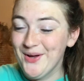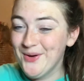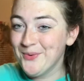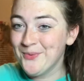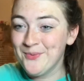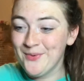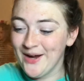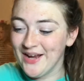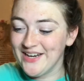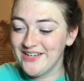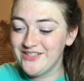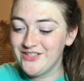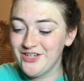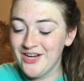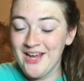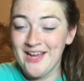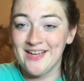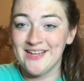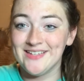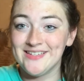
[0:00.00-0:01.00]
which
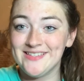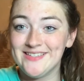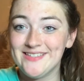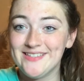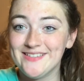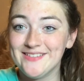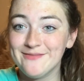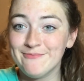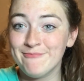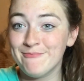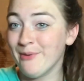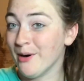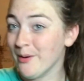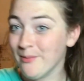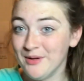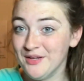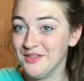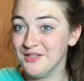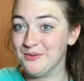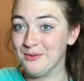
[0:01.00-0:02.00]
is
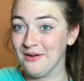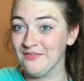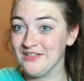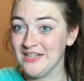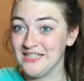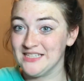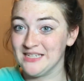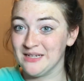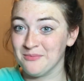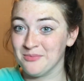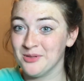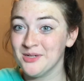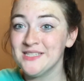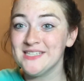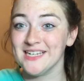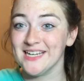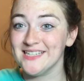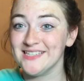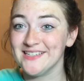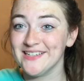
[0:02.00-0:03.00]
Barbie and the 12 Dancing
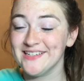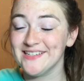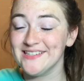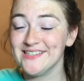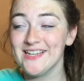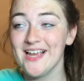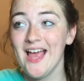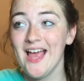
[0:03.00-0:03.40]
Princesses.